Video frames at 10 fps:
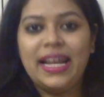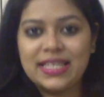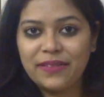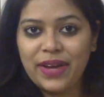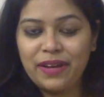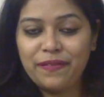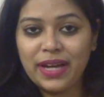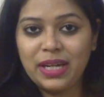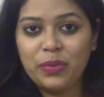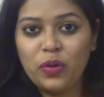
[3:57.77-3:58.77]
It's a very
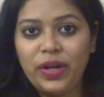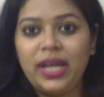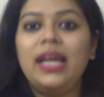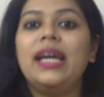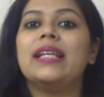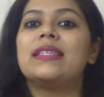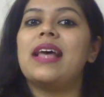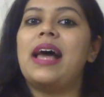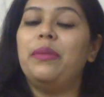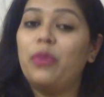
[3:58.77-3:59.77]
funny movie, it's
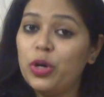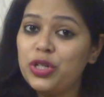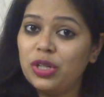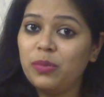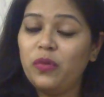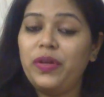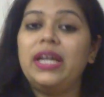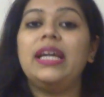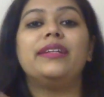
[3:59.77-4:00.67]
an emotional movie,